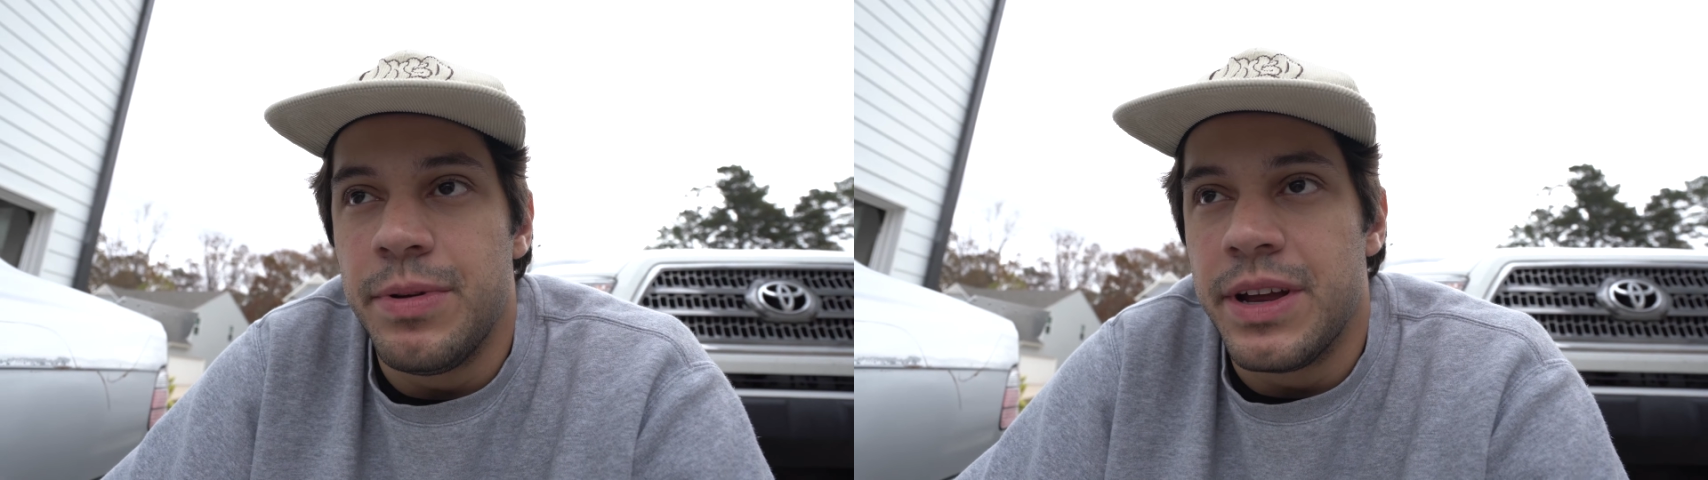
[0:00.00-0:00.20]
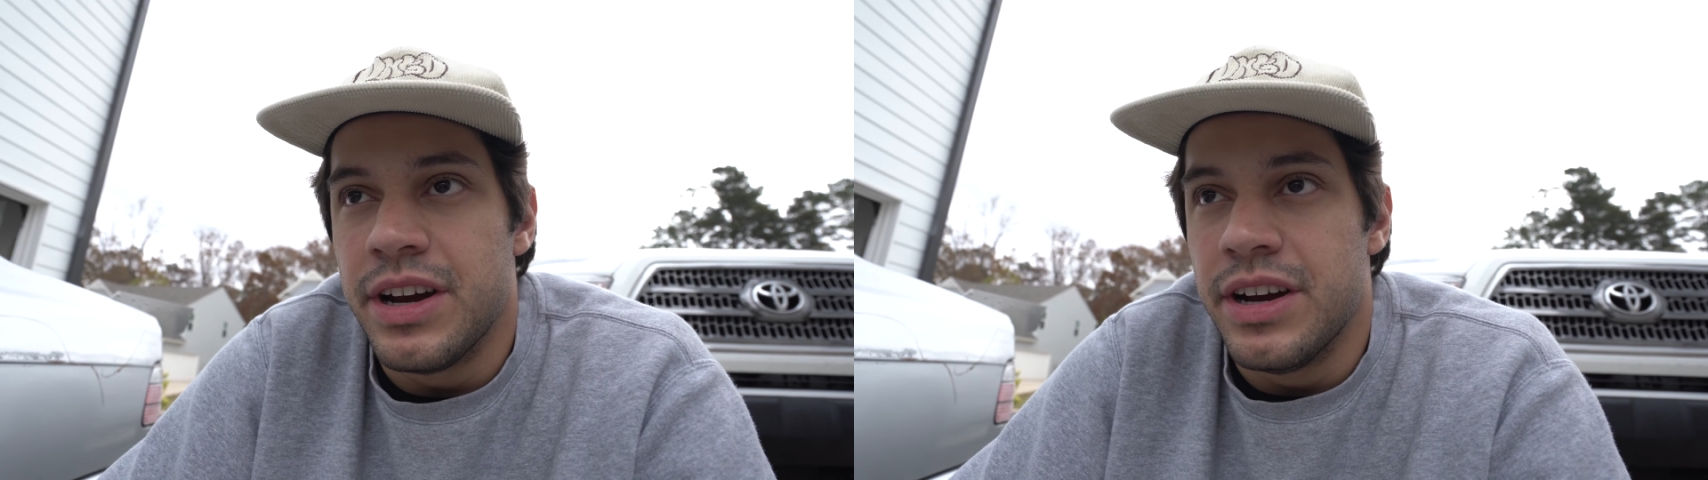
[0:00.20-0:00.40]

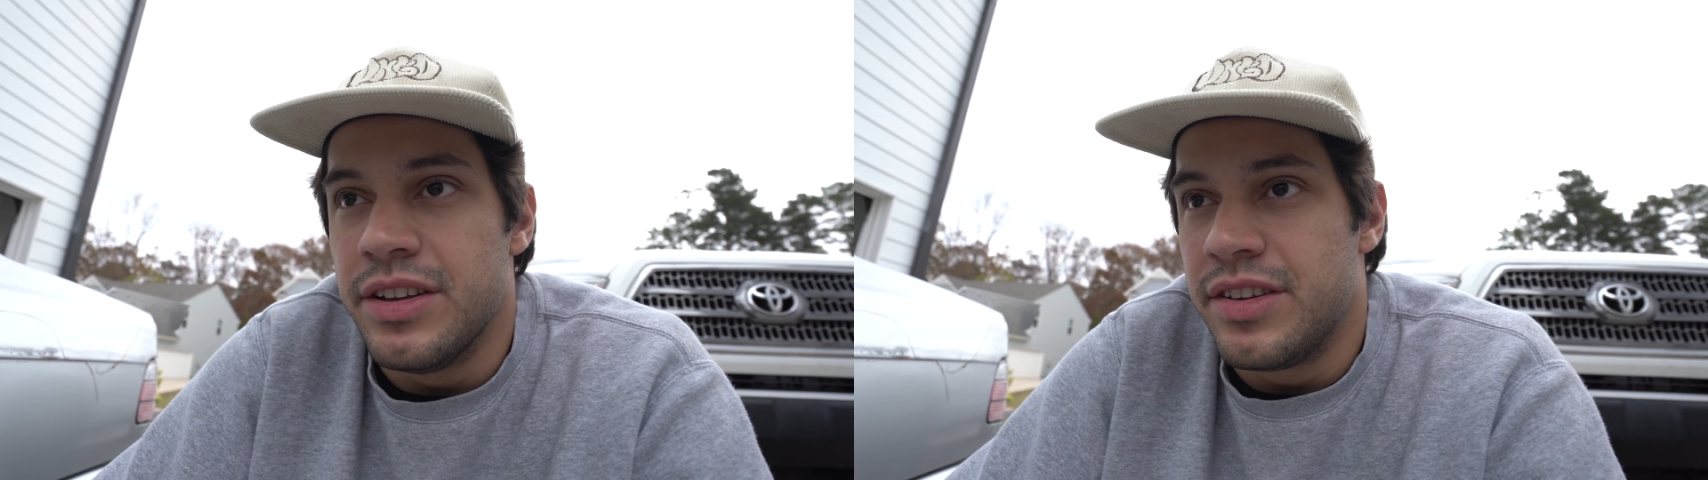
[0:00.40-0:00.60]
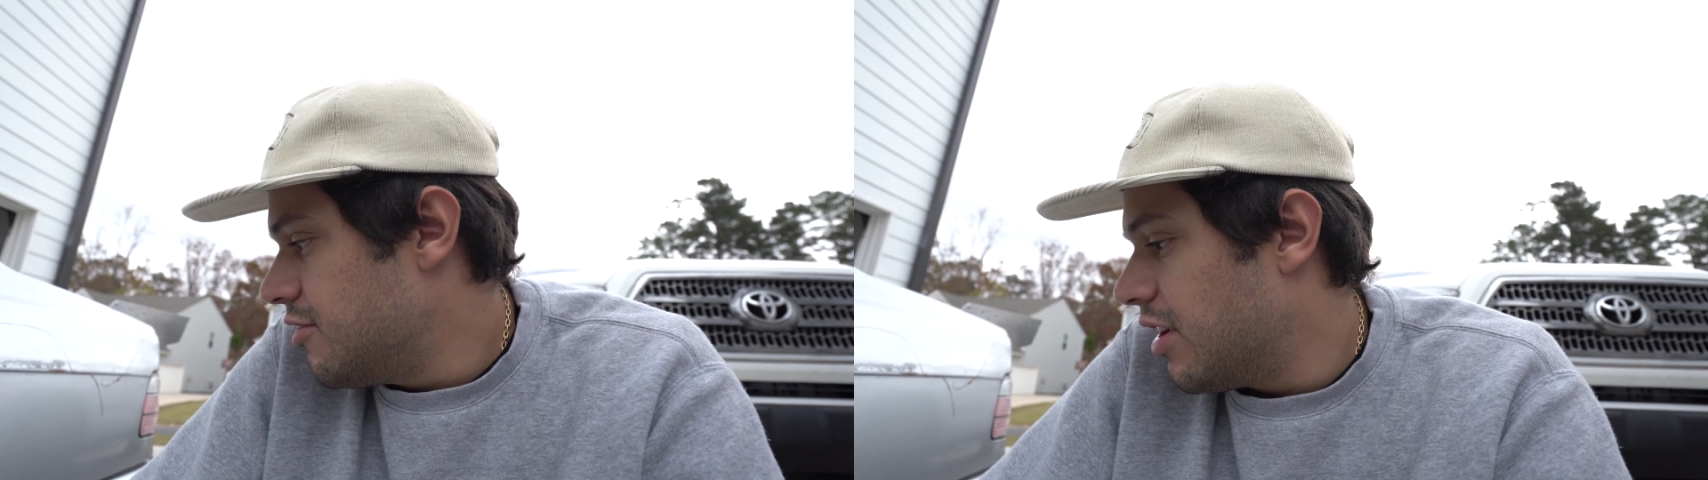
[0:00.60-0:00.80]

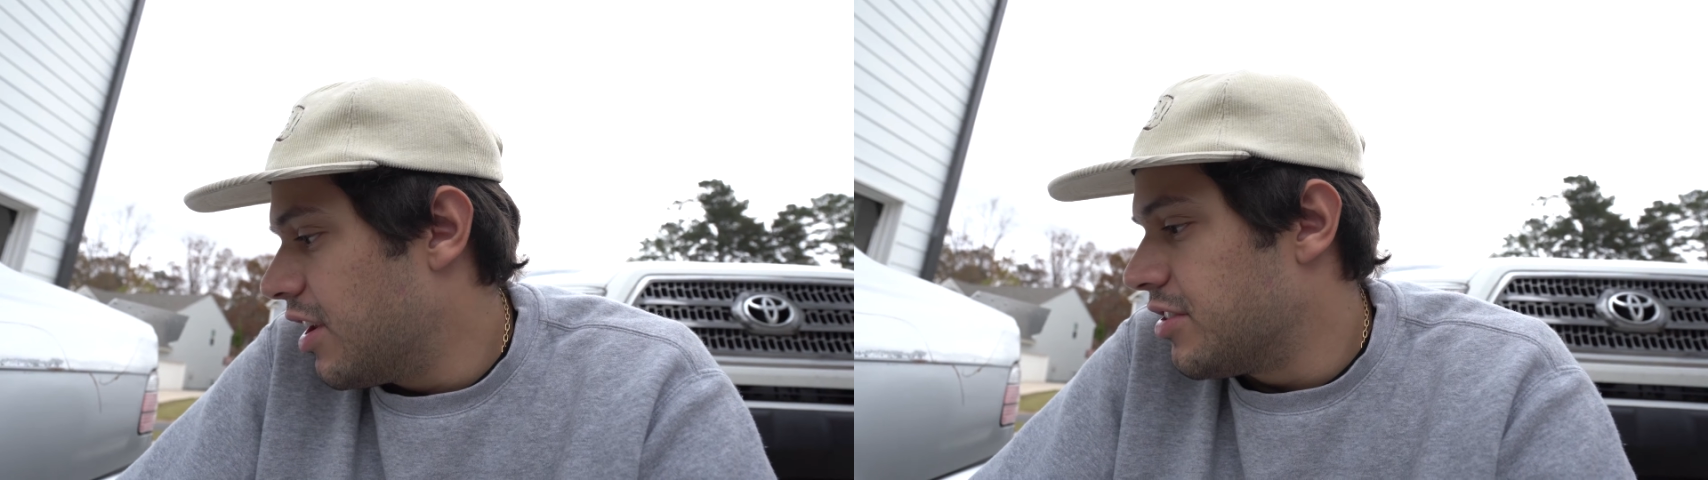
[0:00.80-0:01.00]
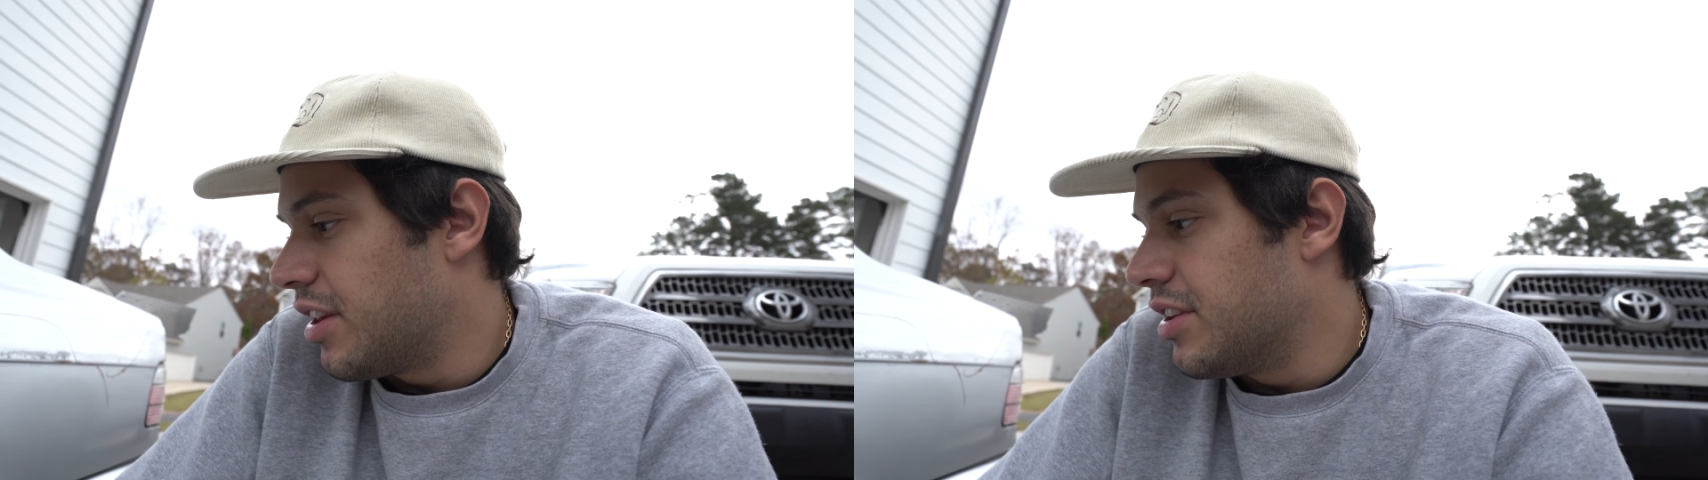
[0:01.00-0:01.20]
because while
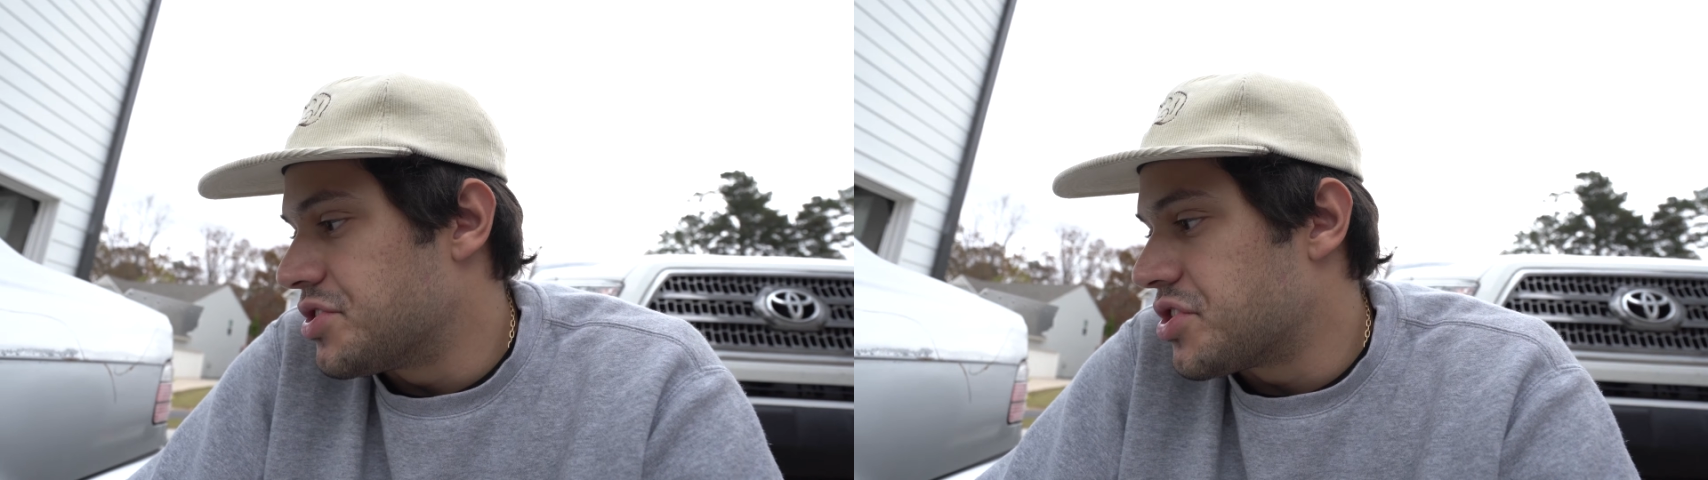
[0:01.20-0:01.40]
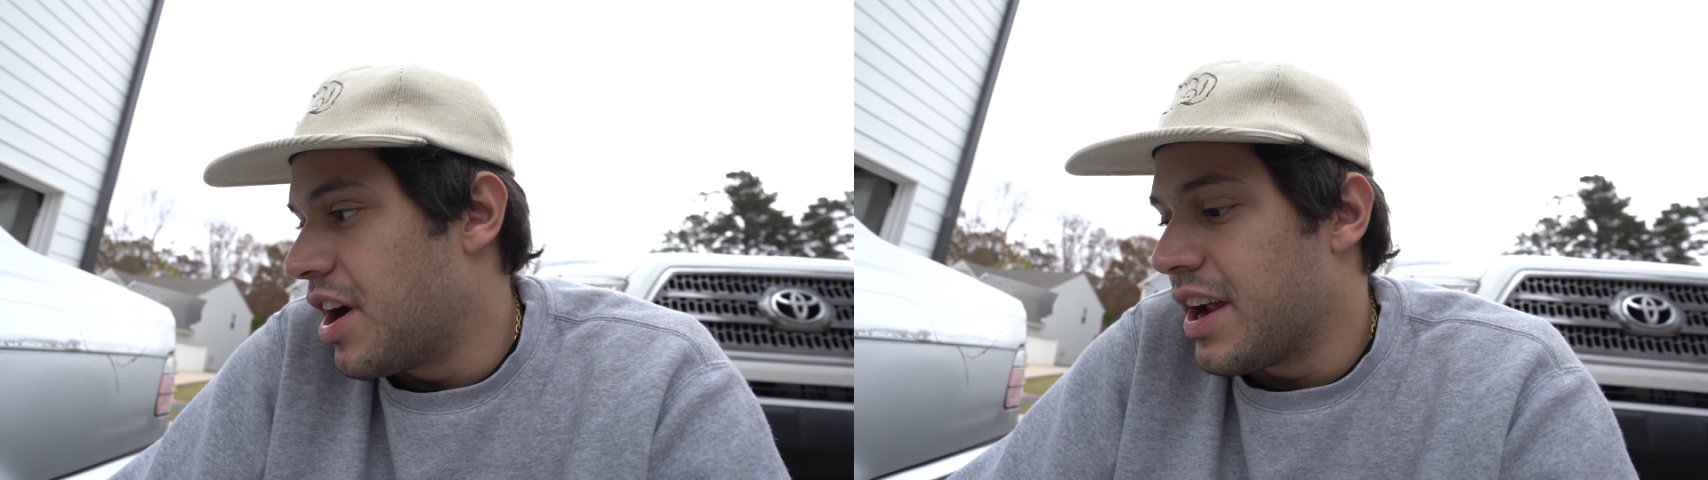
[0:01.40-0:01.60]
I was on the
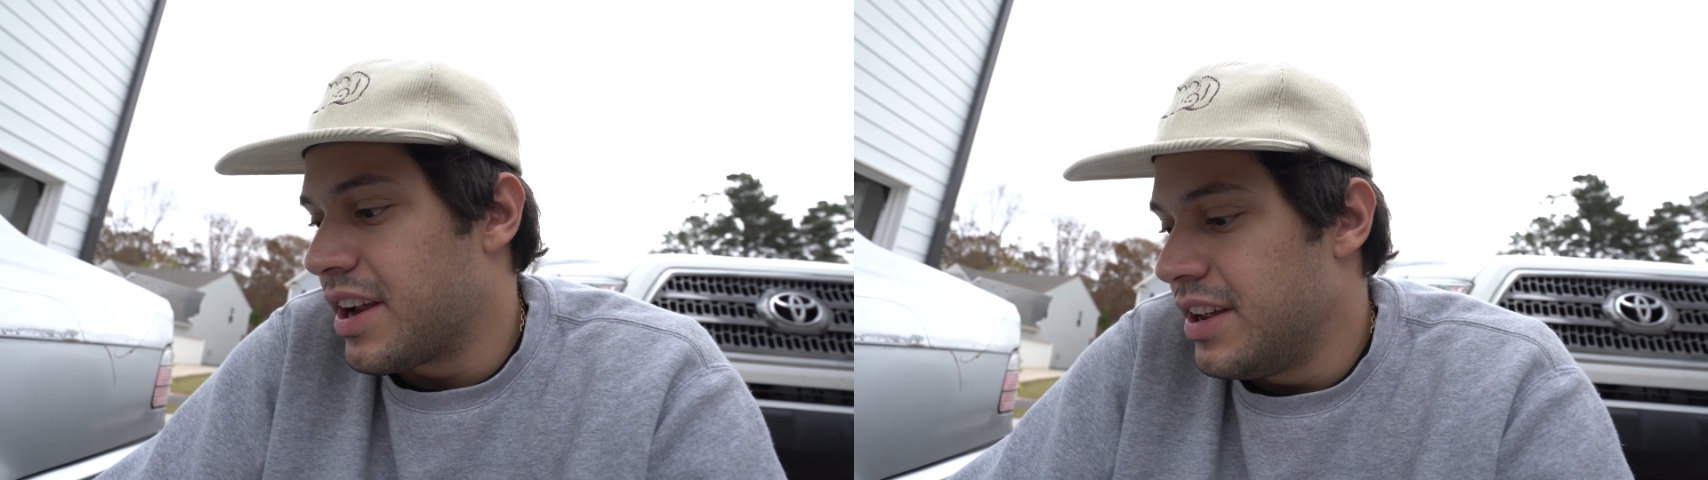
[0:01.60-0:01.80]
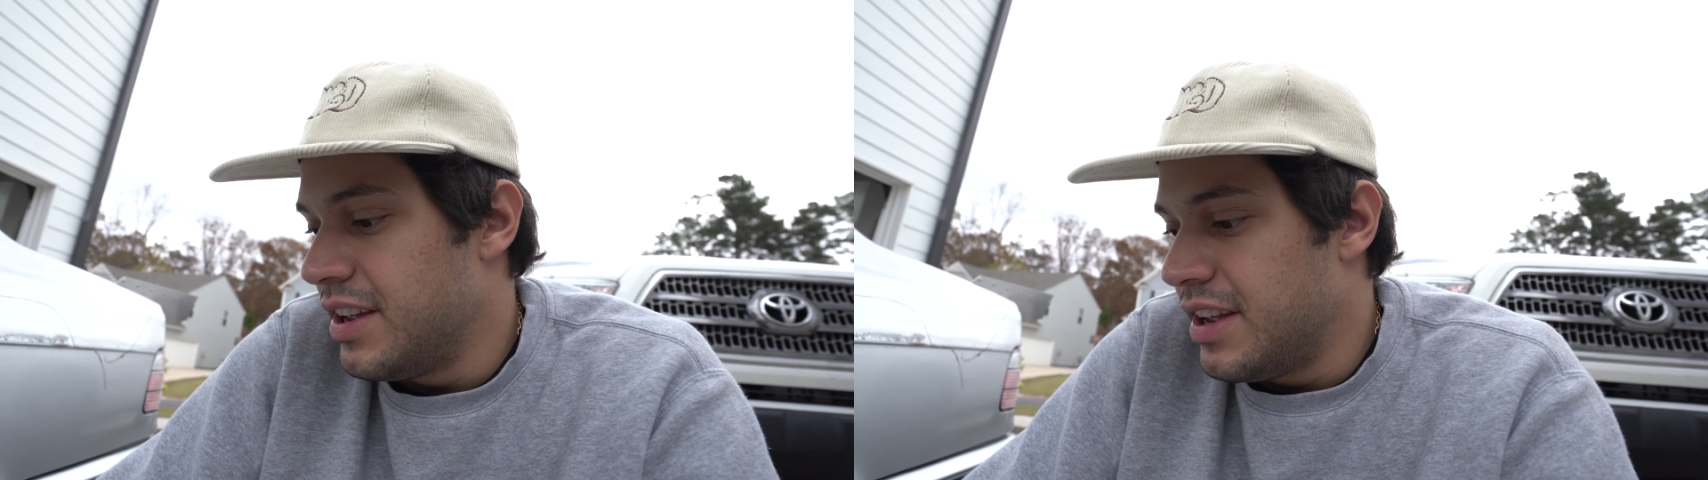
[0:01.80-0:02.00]
track